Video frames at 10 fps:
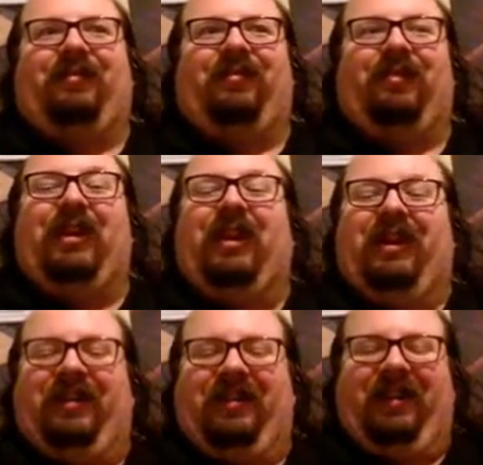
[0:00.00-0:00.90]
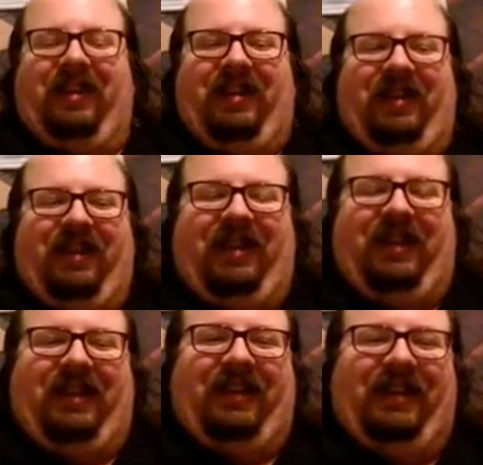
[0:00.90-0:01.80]

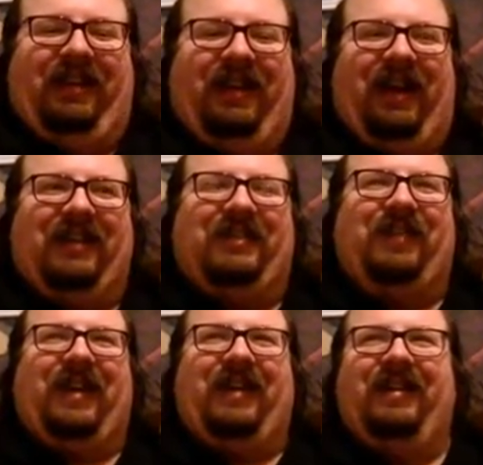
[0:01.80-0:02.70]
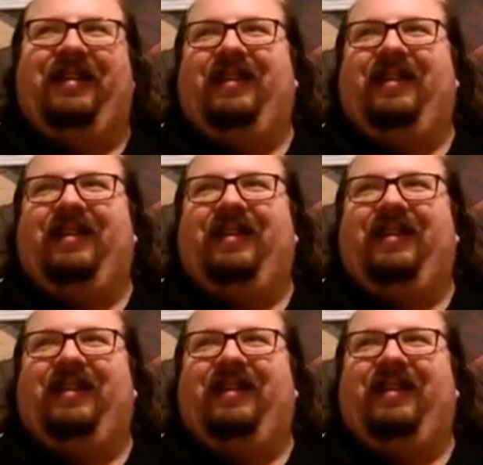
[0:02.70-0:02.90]
really got to me.